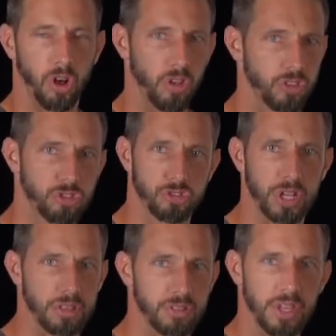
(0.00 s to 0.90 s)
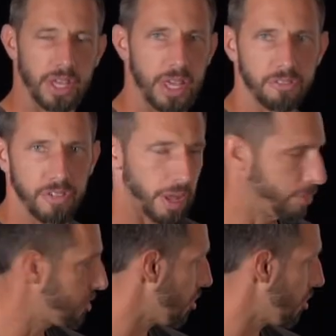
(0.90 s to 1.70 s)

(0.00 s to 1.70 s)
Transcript: on the streets, in families,